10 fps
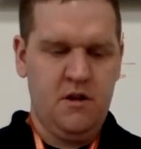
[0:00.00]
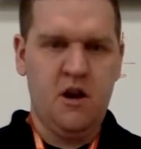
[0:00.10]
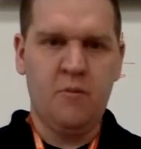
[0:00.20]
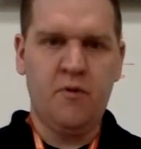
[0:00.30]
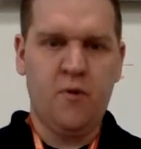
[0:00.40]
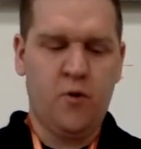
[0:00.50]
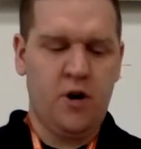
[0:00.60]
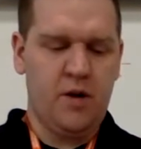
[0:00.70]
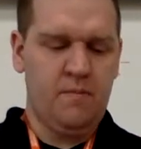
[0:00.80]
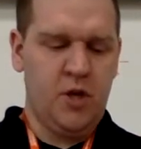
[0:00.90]
Number
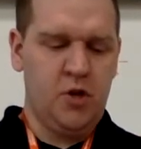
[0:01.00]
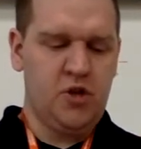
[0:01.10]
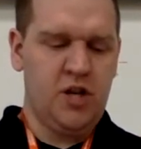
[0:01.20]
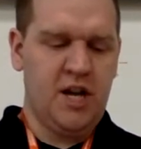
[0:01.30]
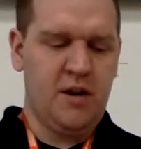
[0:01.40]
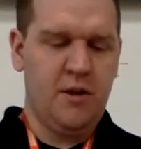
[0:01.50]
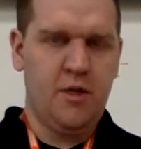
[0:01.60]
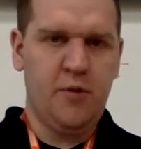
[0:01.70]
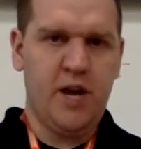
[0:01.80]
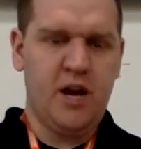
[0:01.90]
4, you should get
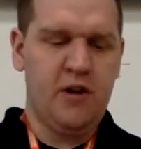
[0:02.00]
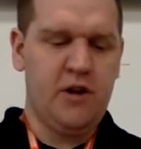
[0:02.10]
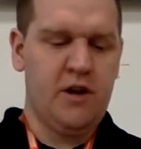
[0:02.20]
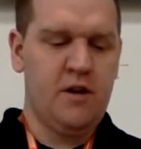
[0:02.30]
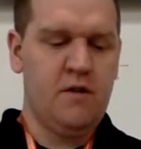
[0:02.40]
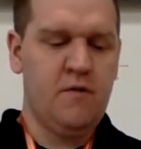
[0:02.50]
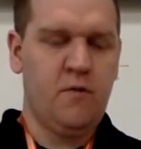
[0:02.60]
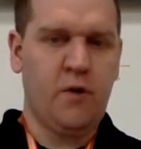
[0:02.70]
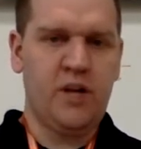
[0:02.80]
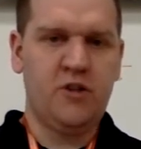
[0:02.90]

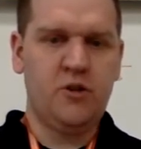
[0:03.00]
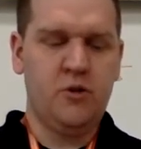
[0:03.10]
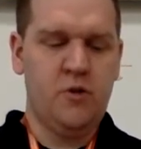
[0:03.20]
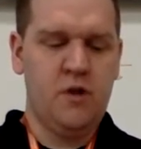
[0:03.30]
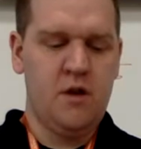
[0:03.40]
342